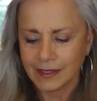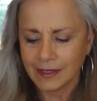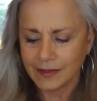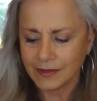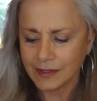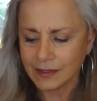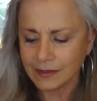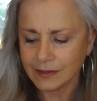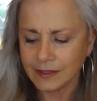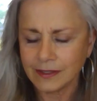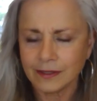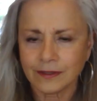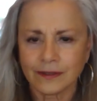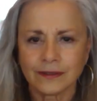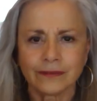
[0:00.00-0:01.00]
And then
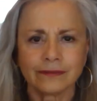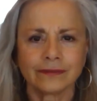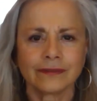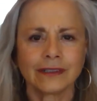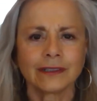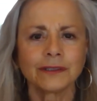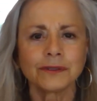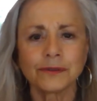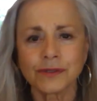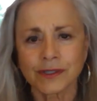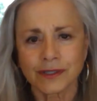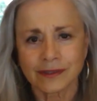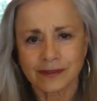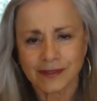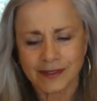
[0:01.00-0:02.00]
here,
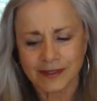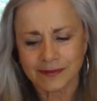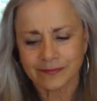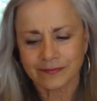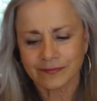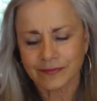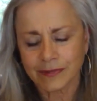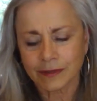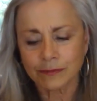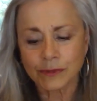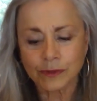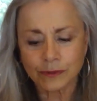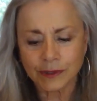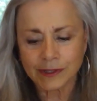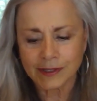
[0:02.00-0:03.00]
illusions. The
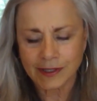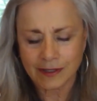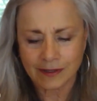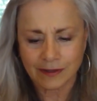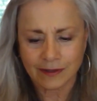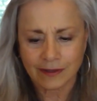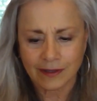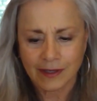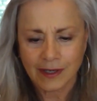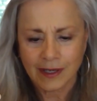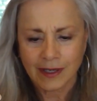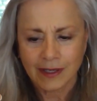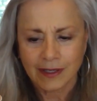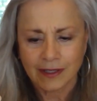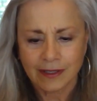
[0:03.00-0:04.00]
moon is here
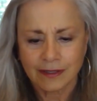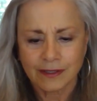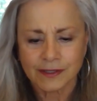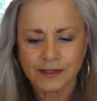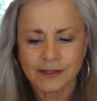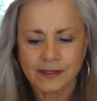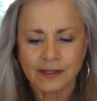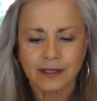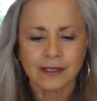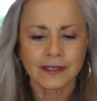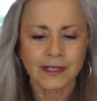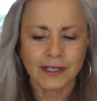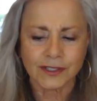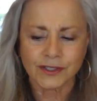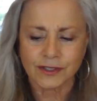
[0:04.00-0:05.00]
in this
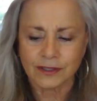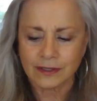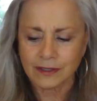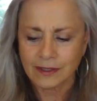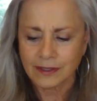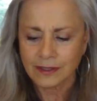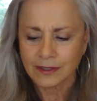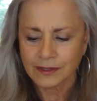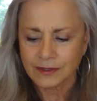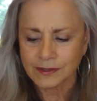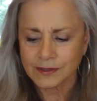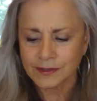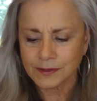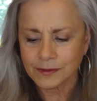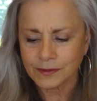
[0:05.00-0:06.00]
connection.
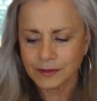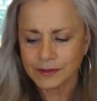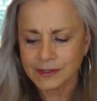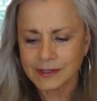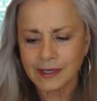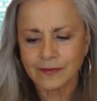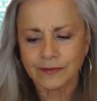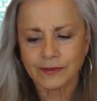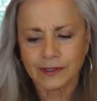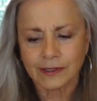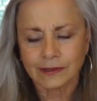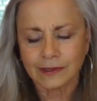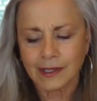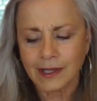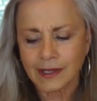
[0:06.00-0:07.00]
So there's definitely
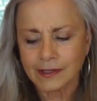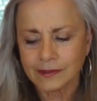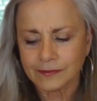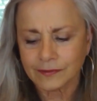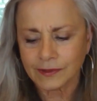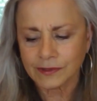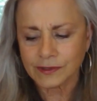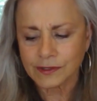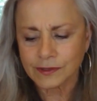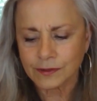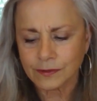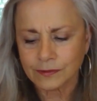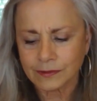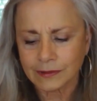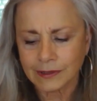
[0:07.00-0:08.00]
a lot of
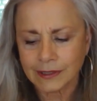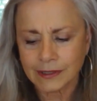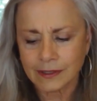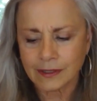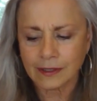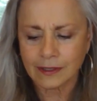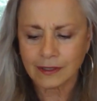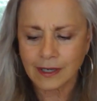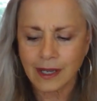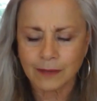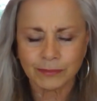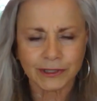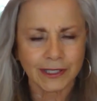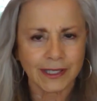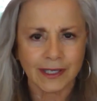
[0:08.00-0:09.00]
uncertainty,
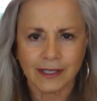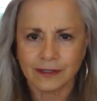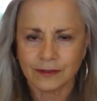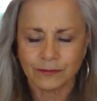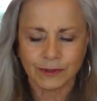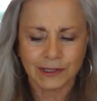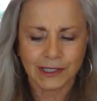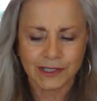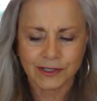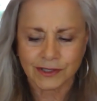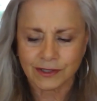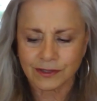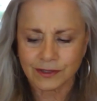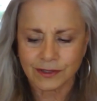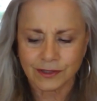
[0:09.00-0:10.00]
complicated
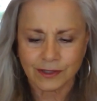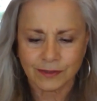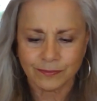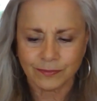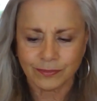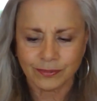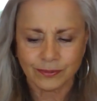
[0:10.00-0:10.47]
relationship.